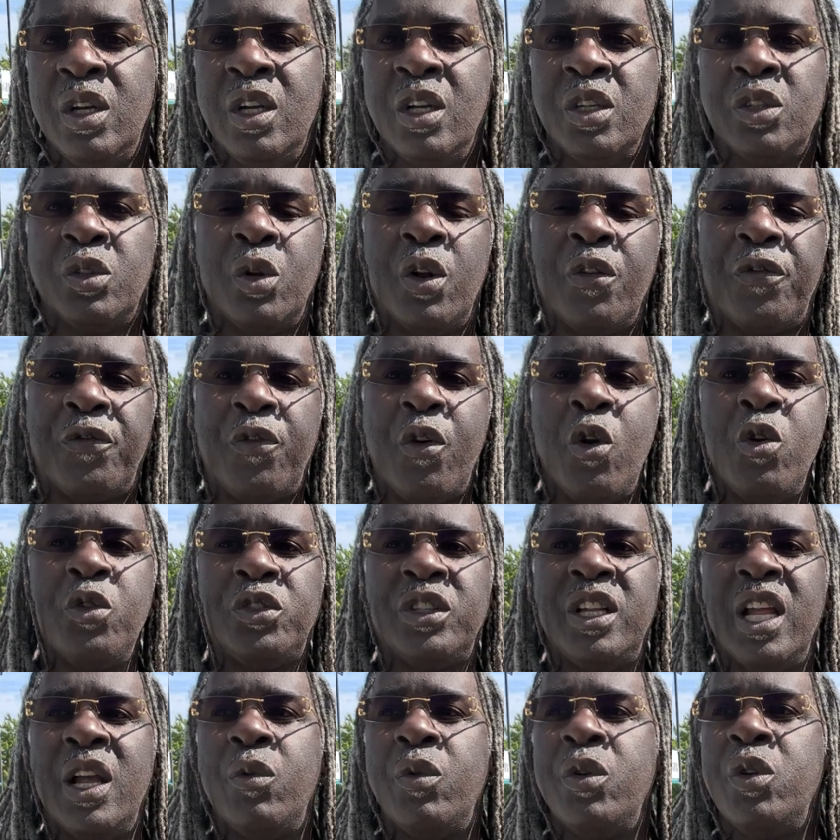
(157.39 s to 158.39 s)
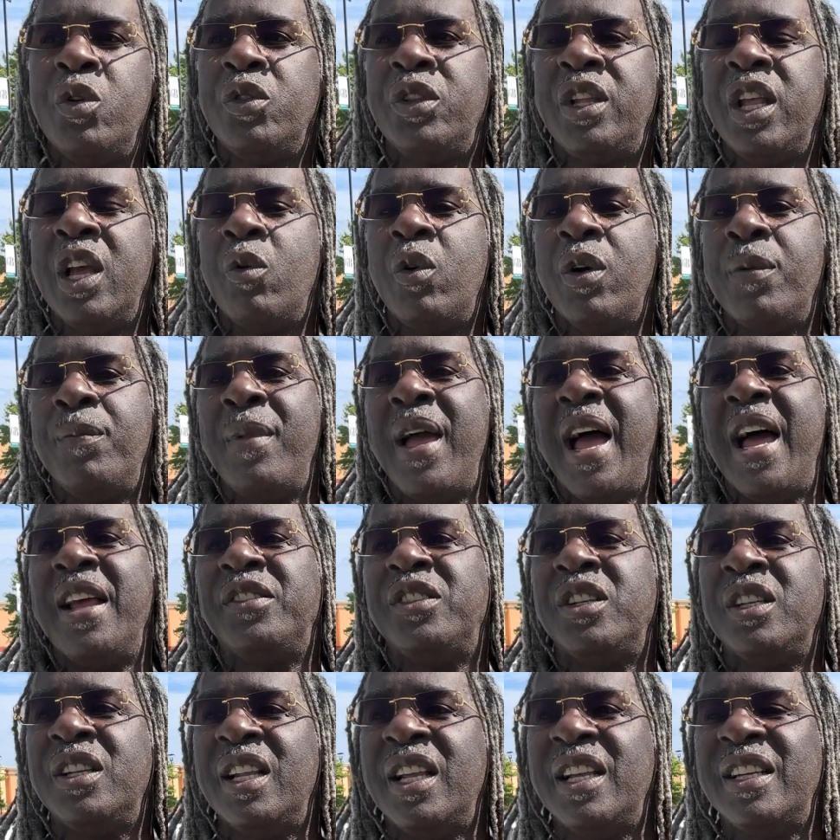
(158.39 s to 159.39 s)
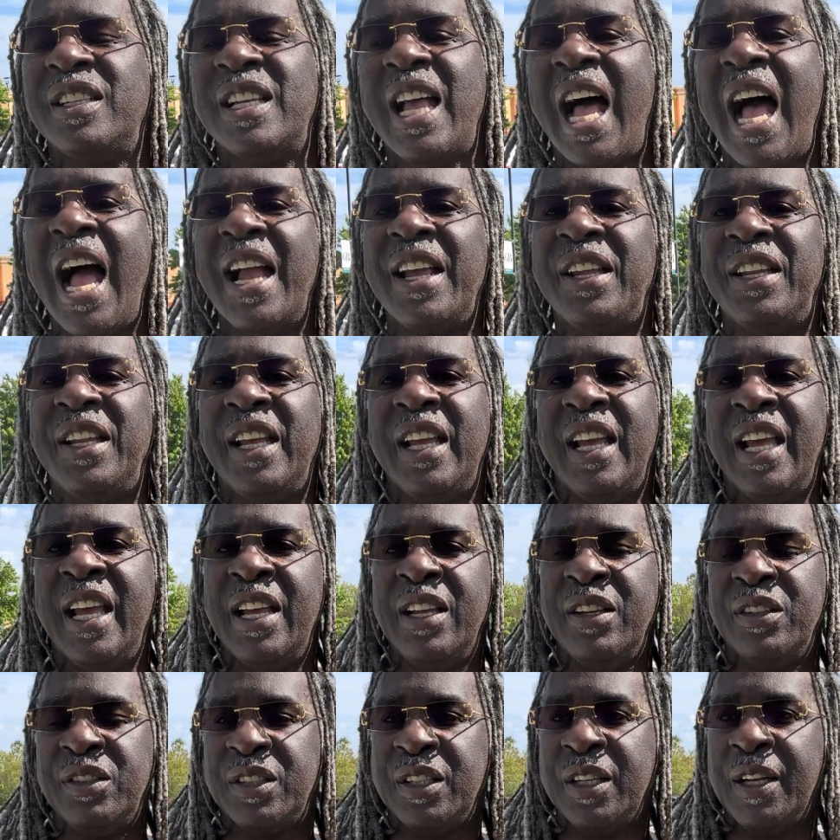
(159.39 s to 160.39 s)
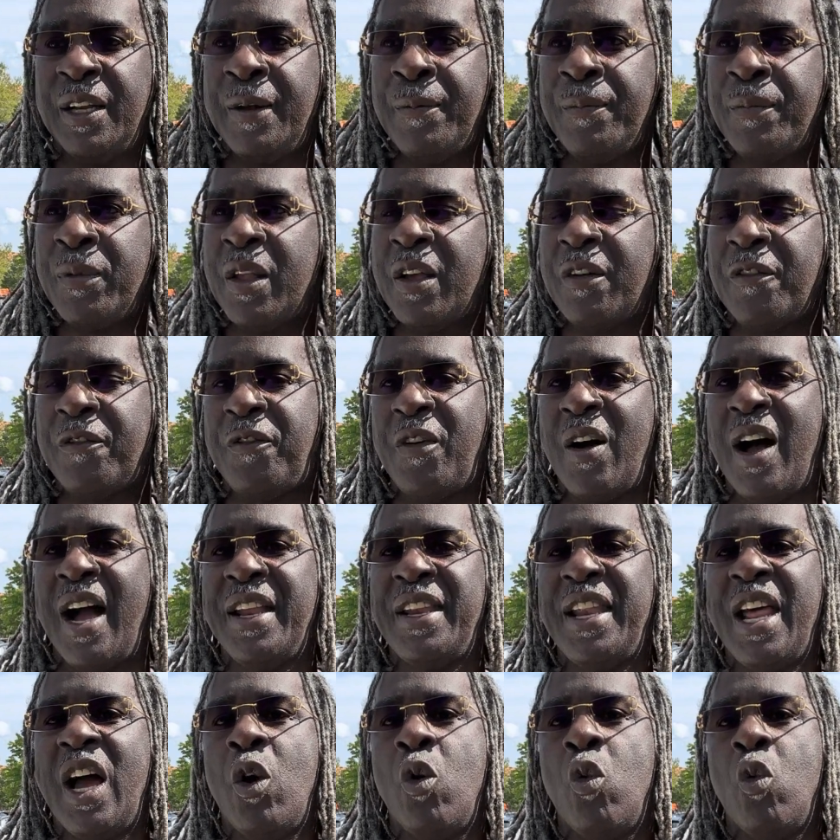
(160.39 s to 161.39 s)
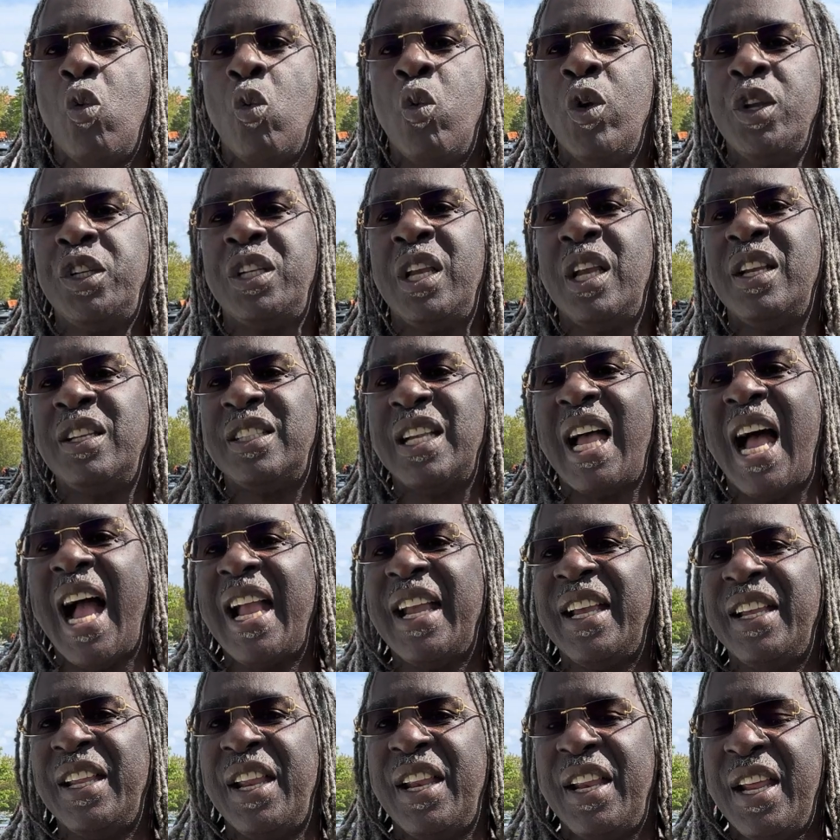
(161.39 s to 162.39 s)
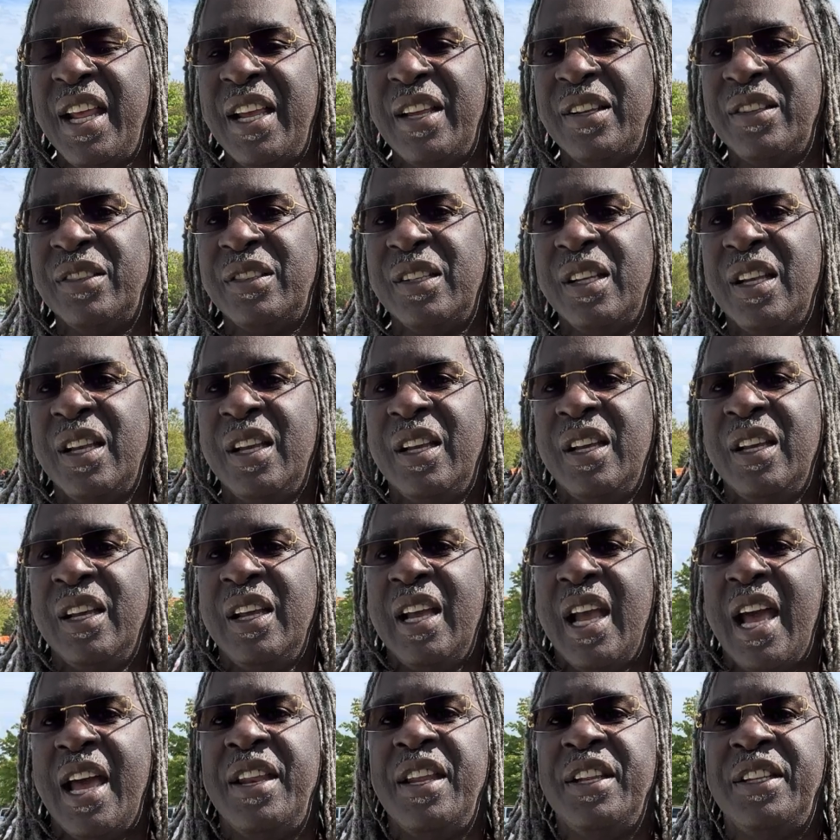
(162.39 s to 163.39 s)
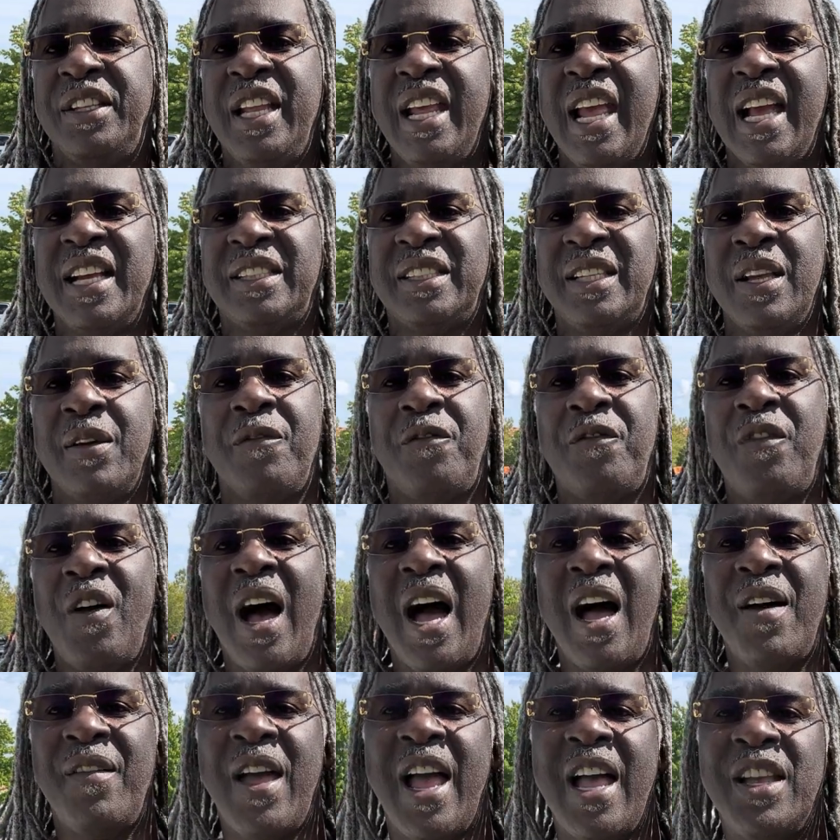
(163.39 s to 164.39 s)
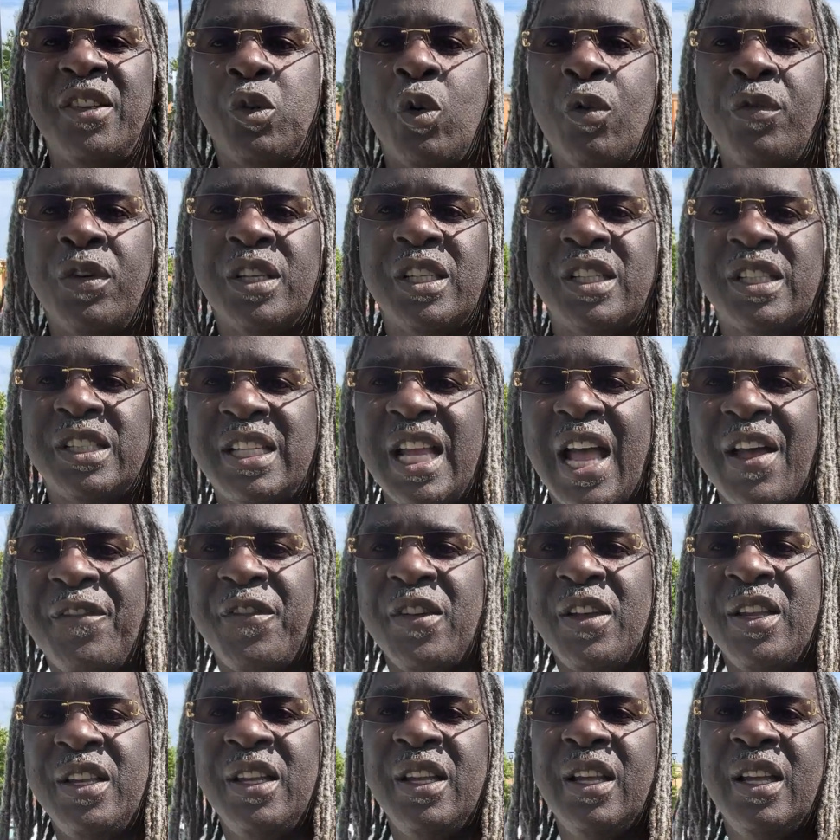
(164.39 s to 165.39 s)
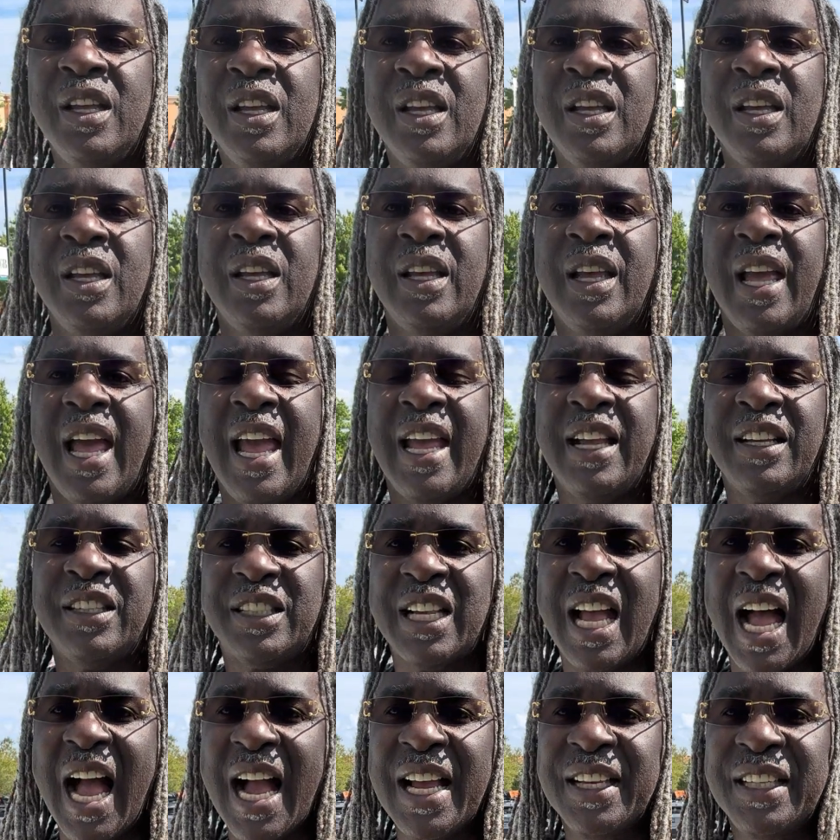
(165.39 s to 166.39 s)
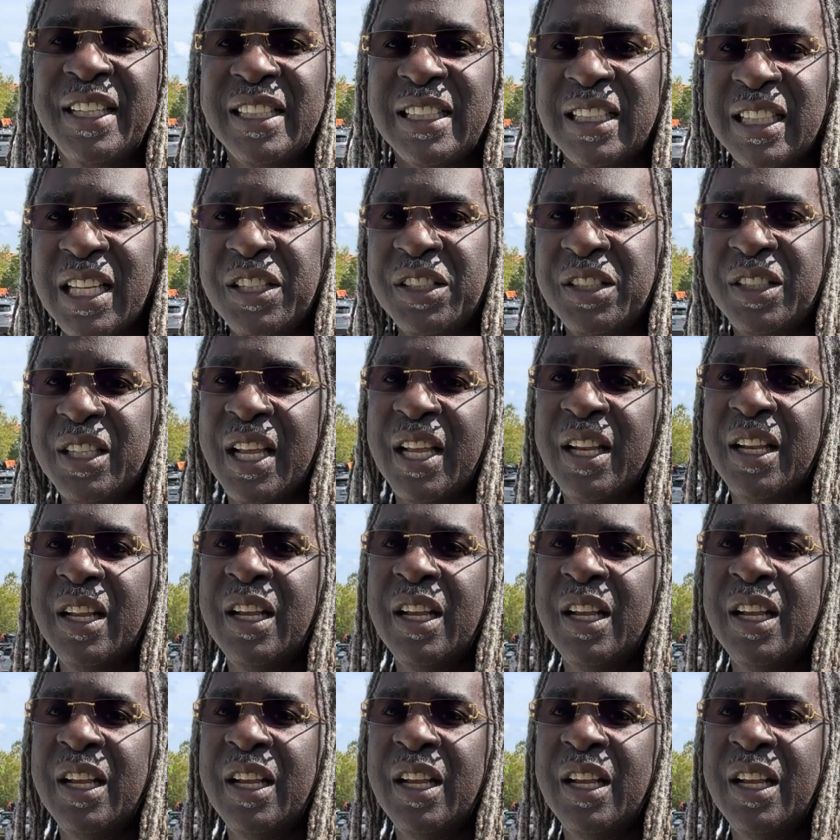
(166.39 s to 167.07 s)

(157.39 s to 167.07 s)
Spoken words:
So the first thing when you deal with managing anxiety is find out which anxiety it is. And the DSM-5 has over 7 anxieties listed,